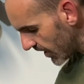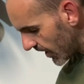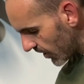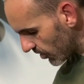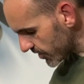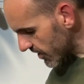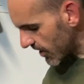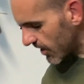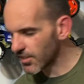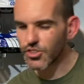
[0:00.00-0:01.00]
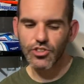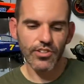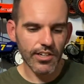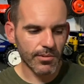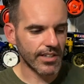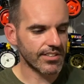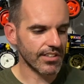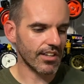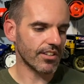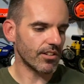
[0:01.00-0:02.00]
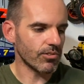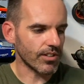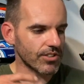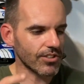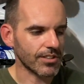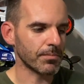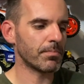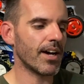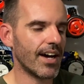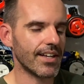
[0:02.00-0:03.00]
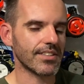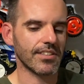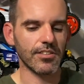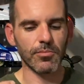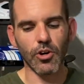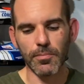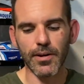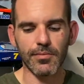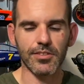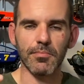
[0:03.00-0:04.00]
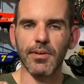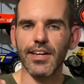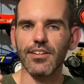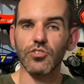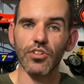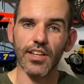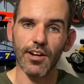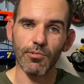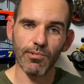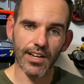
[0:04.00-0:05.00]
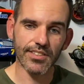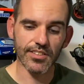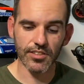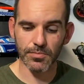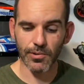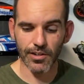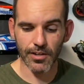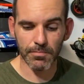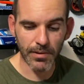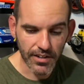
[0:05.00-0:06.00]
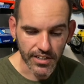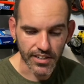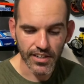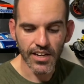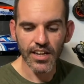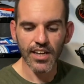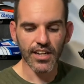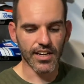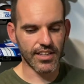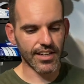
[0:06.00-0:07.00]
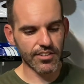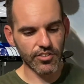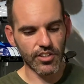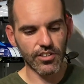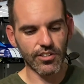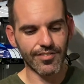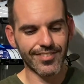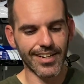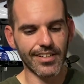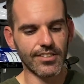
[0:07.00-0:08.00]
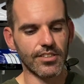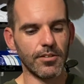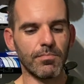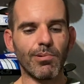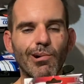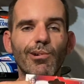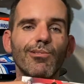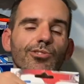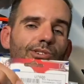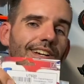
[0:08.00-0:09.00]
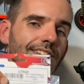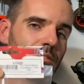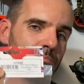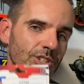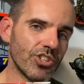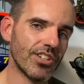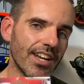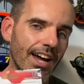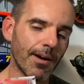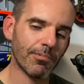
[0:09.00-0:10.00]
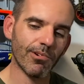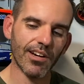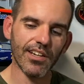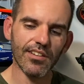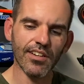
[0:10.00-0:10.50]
And obviously straight away see that, look, it's got some parts and some hop-ups that make it sort of that race-inspired buggy. Now the other thing that I've done is the Pro transmission upgrade.